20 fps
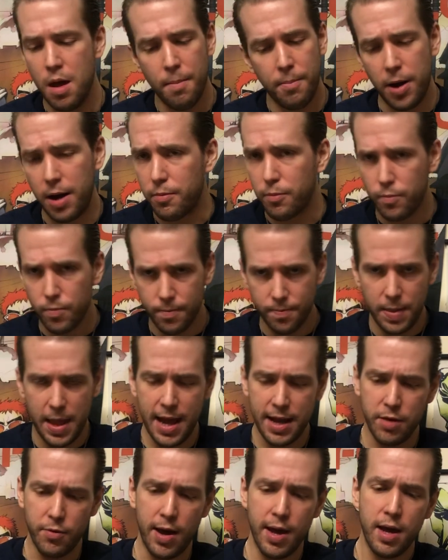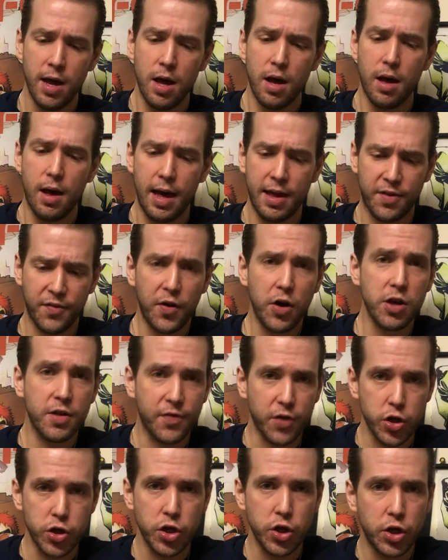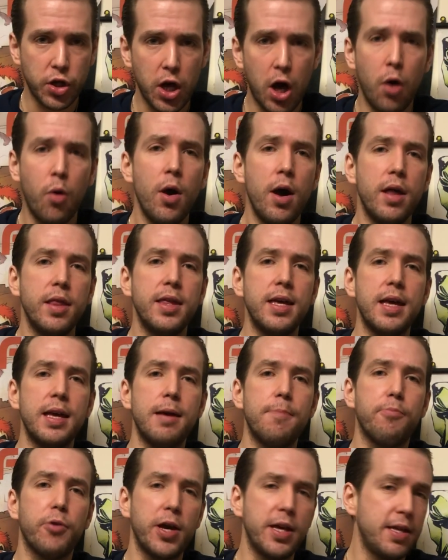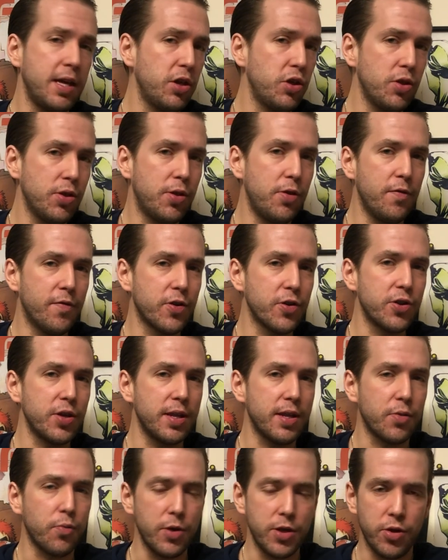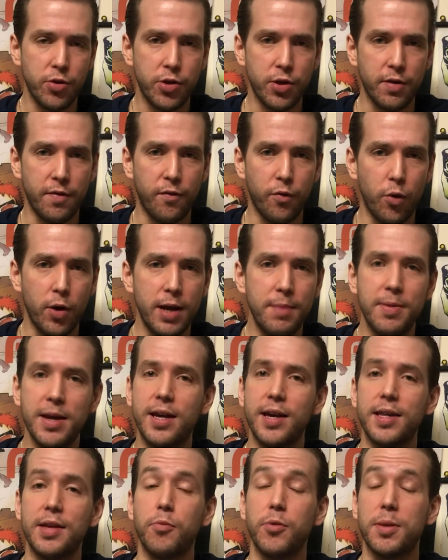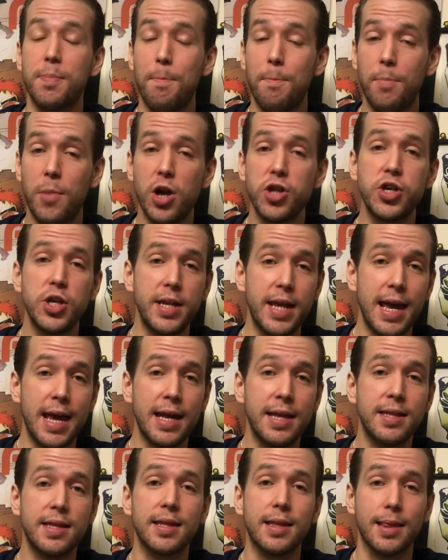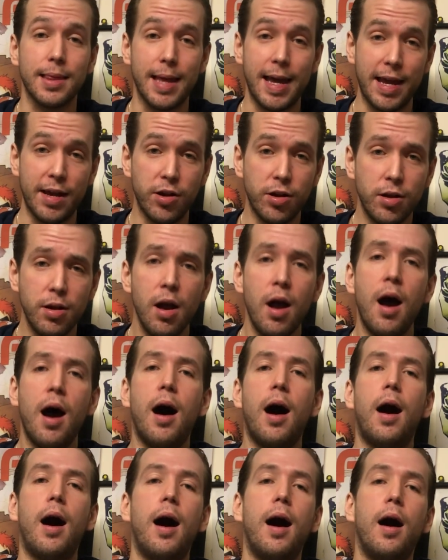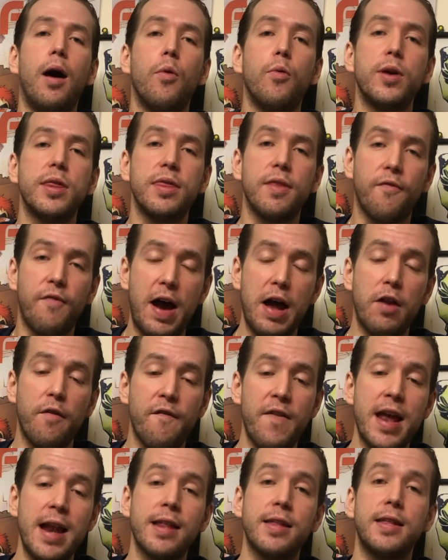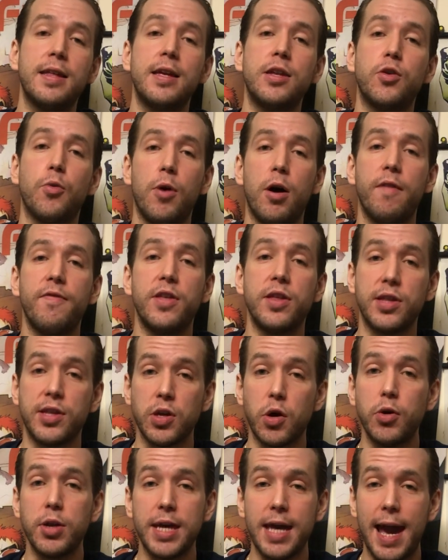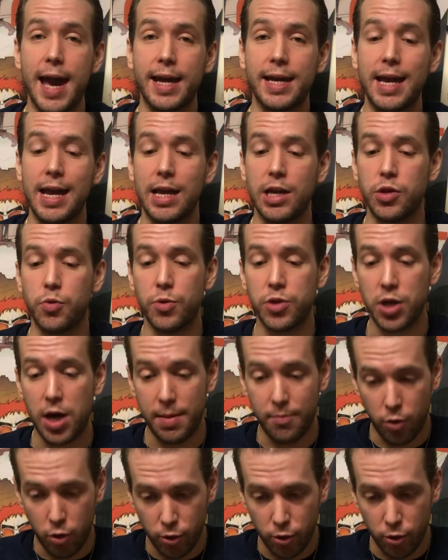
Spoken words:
But anyway, as far as versions go, the PlayStation 2 version is one you should avoid because it was much enhanced later with Final Fantasy XII, the Zodiac Age, which I'm